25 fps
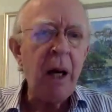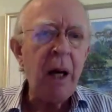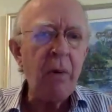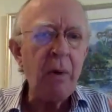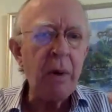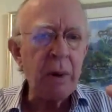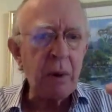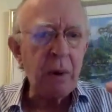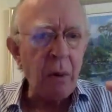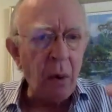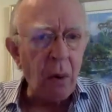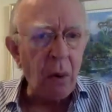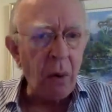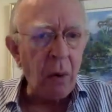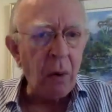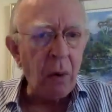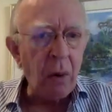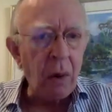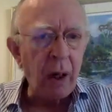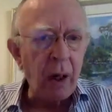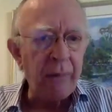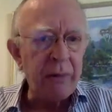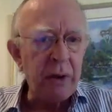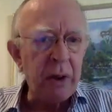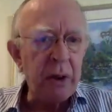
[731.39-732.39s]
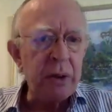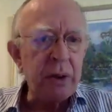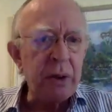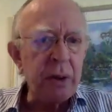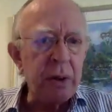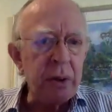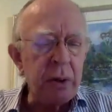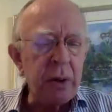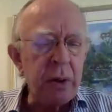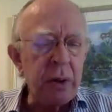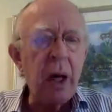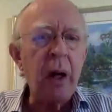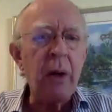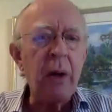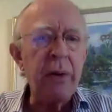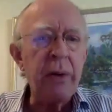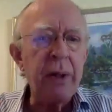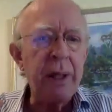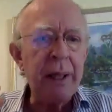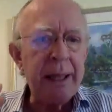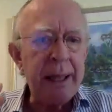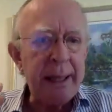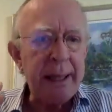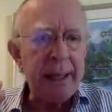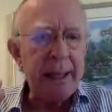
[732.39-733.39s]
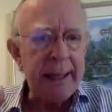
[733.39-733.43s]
I want all of you to know that